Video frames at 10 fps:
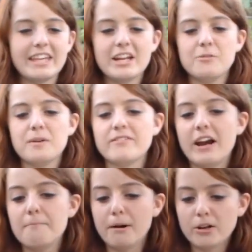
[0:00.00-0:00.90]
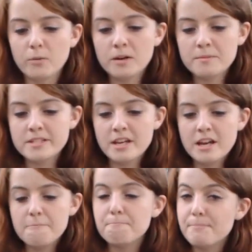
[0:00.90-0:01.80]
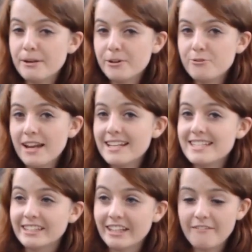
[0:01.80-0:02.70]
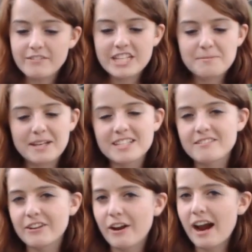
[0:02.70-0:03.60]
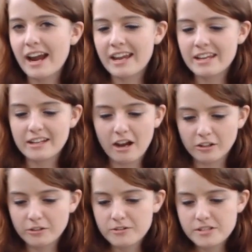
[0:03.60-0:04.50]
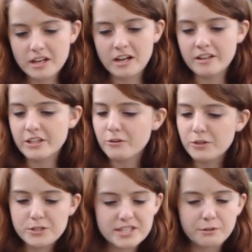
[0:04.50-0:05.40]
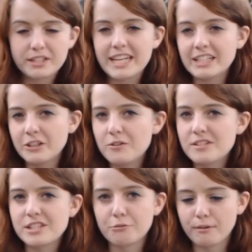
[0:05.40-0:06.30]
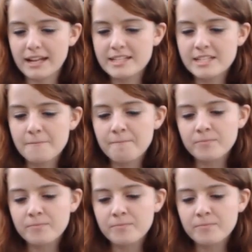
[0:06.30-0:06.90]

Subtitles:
Here, we've got butterworms. Bearded dragons love these because of their high colors. You see their yellows and the reds.